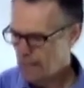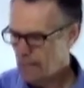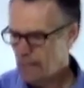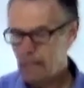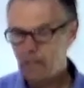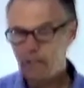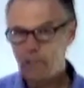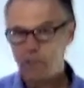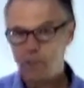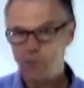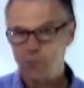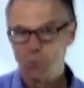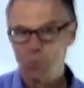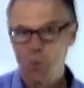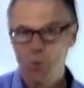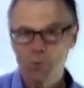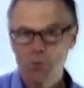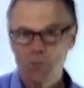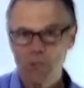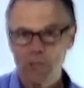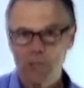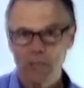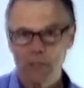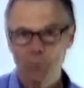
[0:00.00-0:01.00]
in this
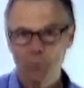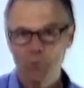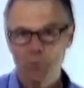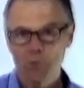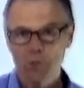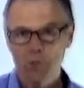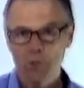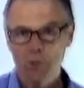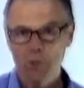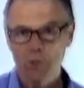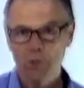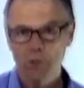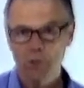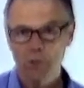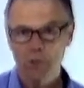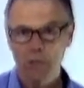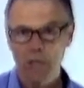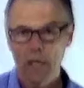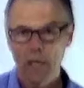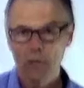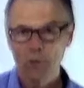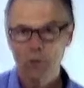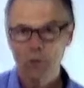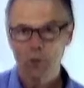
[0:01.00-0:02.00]
rotated position
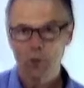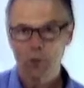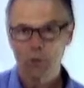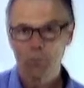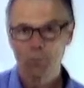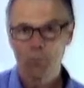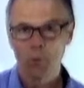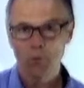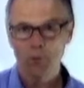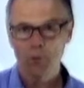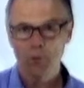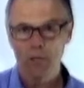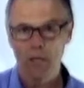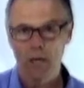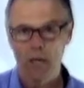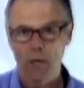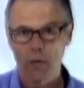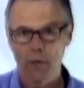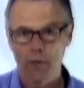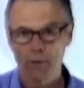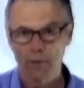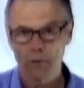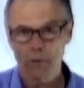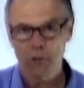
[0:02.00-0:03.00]
and you're going to push
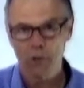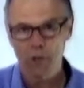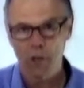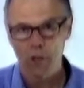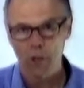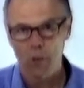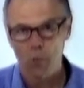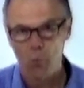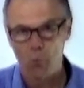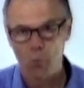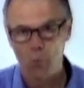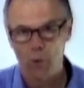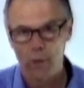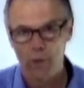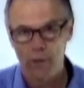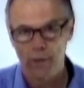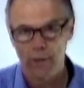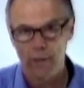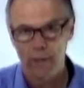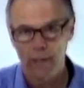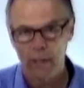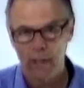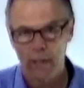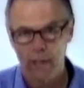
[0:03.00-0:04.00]
down on the chair
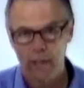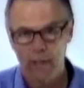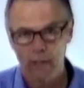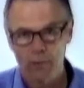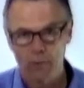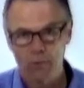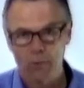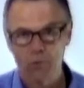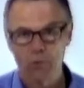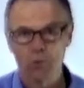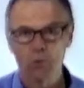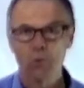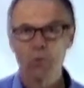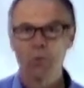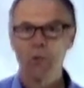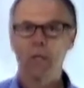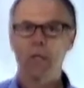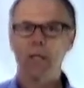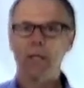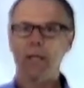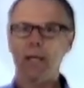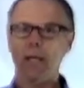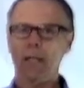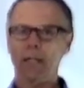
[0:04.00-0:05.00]
1 and 2
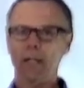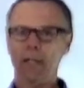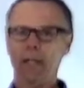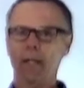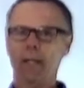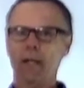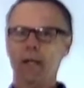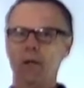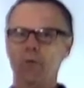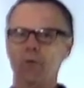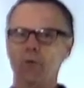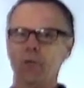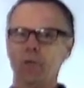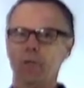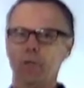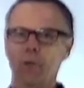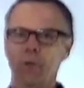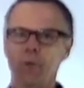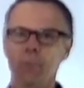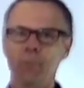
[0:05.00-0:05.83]
and then get out of it.